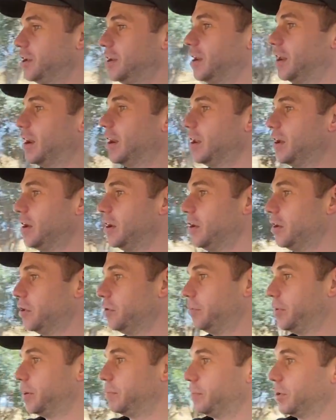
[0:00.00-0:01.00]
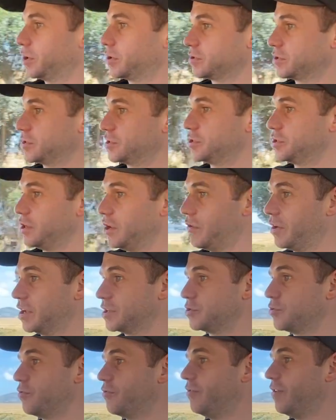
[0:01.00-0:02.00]
in a little bit because the steering
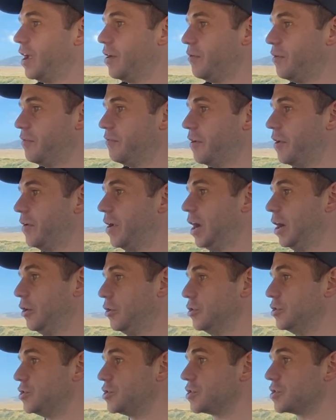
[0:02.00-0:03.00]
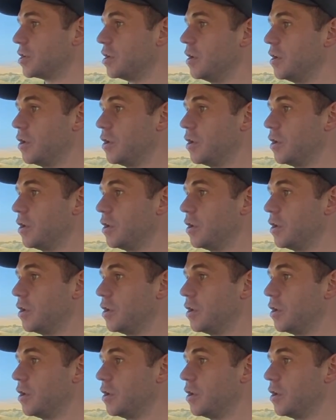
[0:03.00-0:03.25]
is very, very loose.